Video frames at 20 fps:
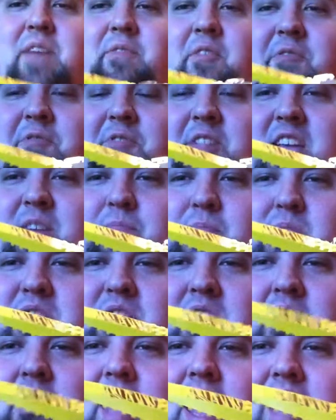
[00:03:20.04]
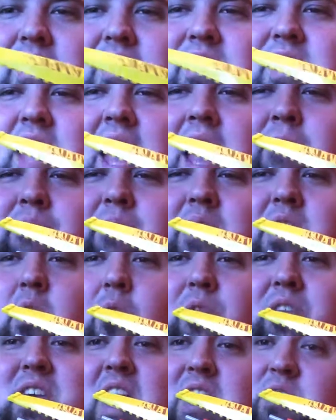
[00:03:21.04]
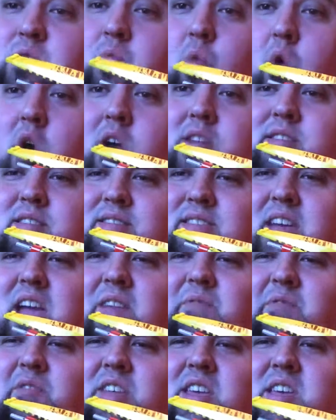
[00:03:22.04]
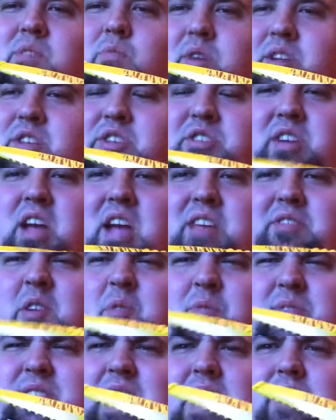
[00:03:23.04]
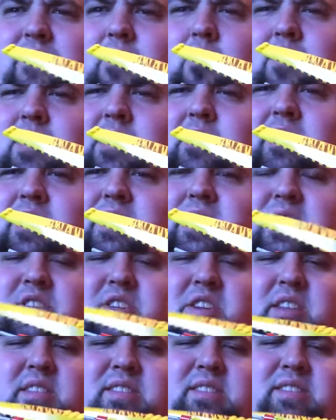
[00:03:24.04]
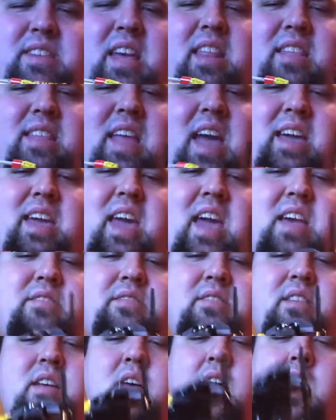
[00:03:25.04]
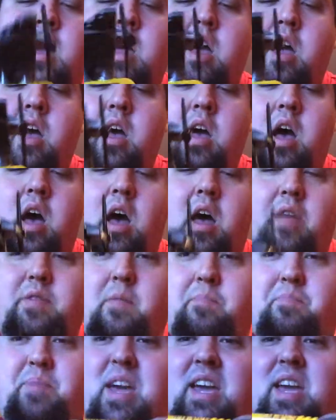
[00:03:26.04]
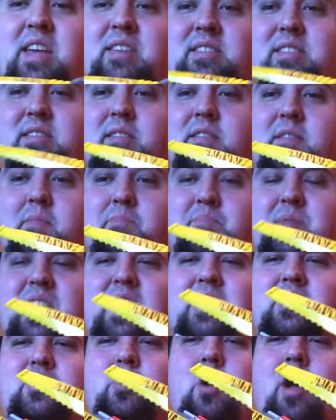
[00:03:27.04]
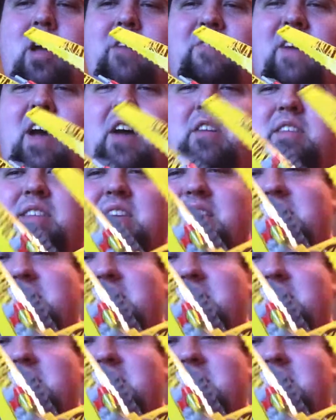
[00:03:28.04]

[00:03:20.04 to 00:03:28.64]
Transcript: have a flick missile at the top. It only has one, thankfully, which I thought was kind of a weird addition to this set in that case. Uh, the biggest, the biggest draw I found of